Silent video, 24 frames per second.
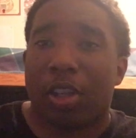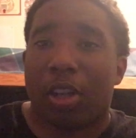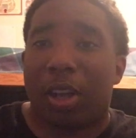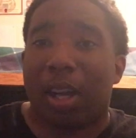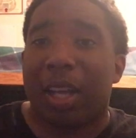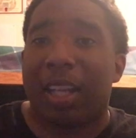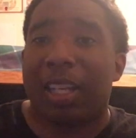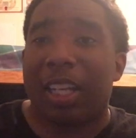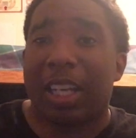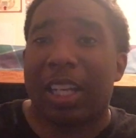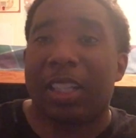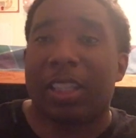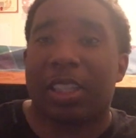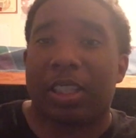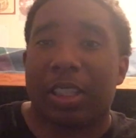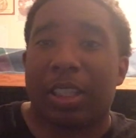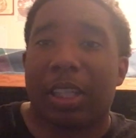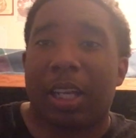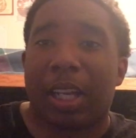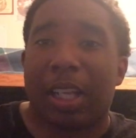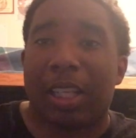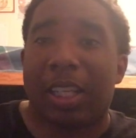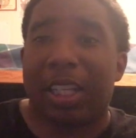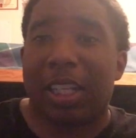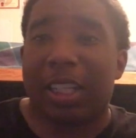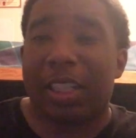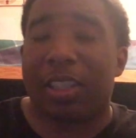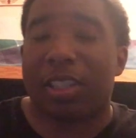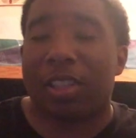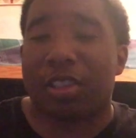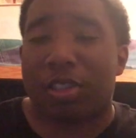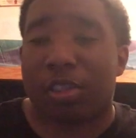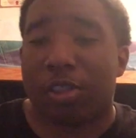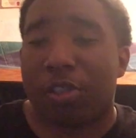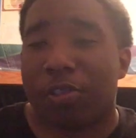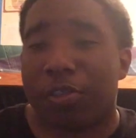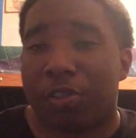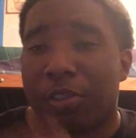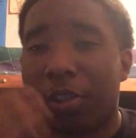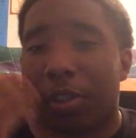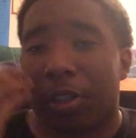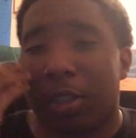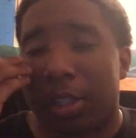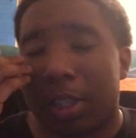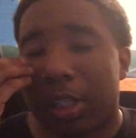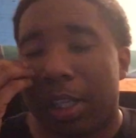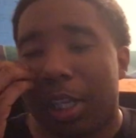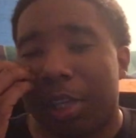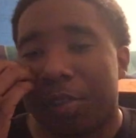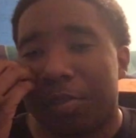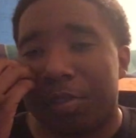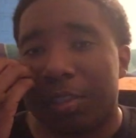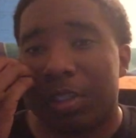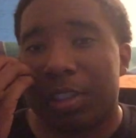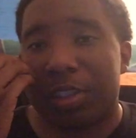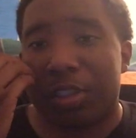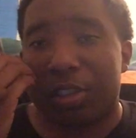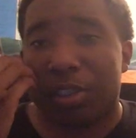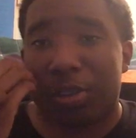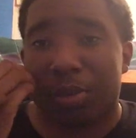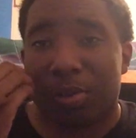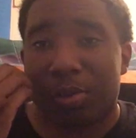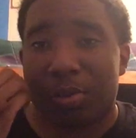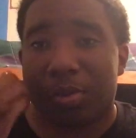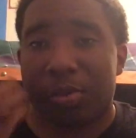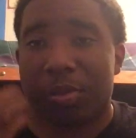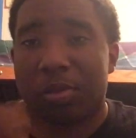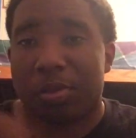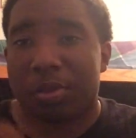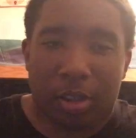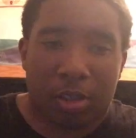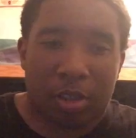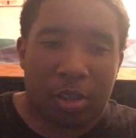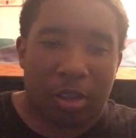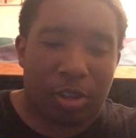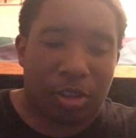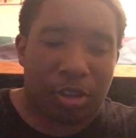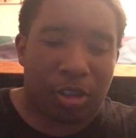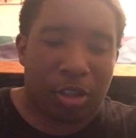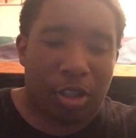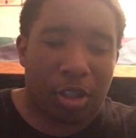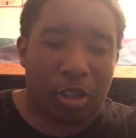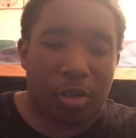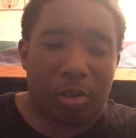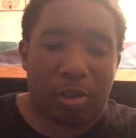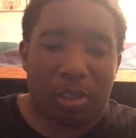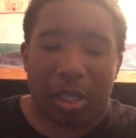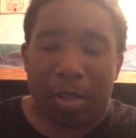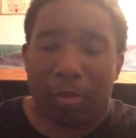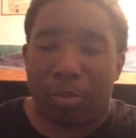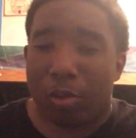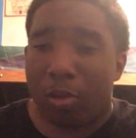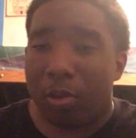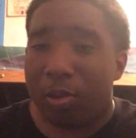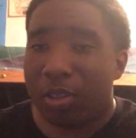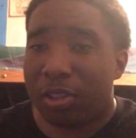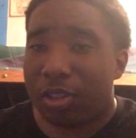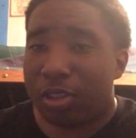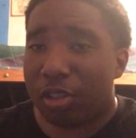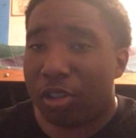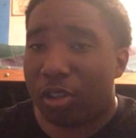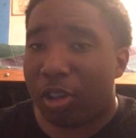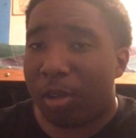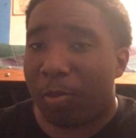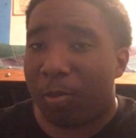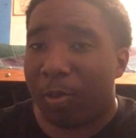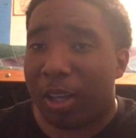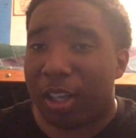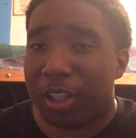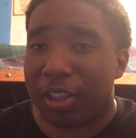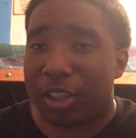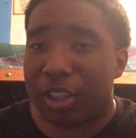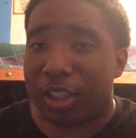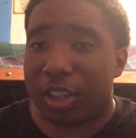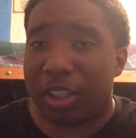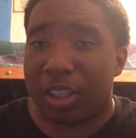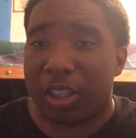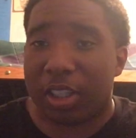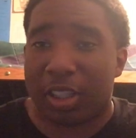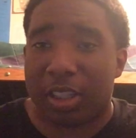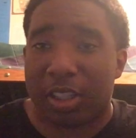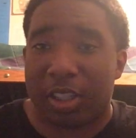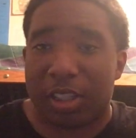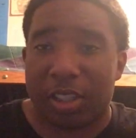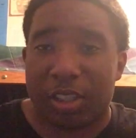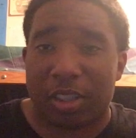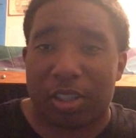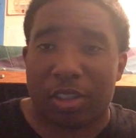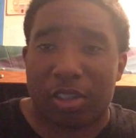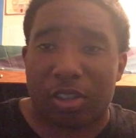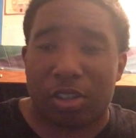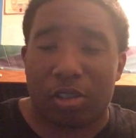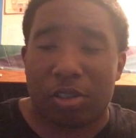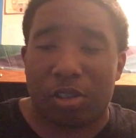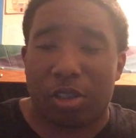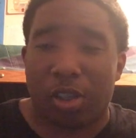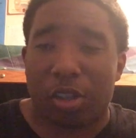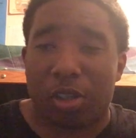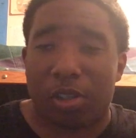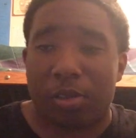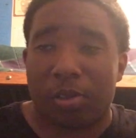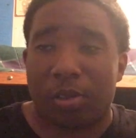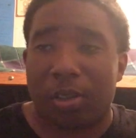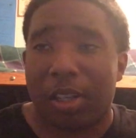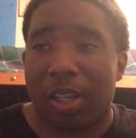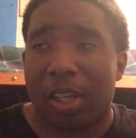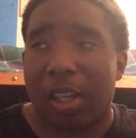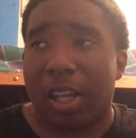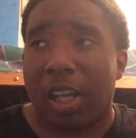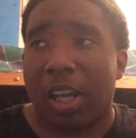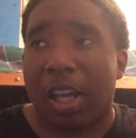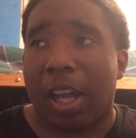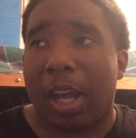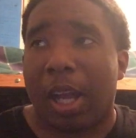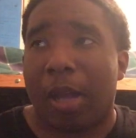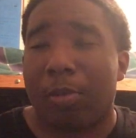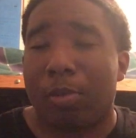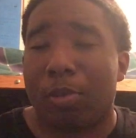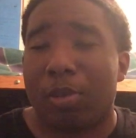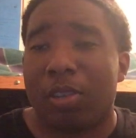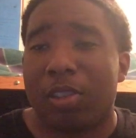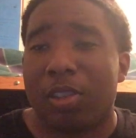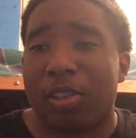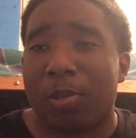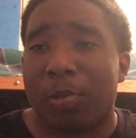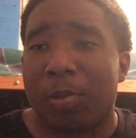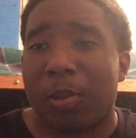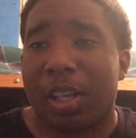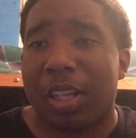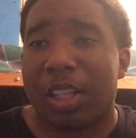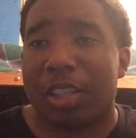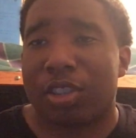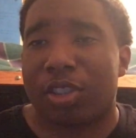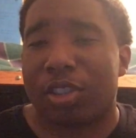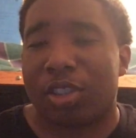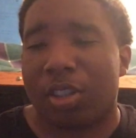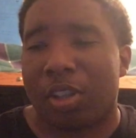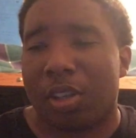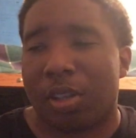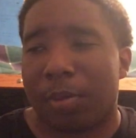I like it. I like it so far. I really do. The shows I'm going to start watching is, you know, I'm going to watch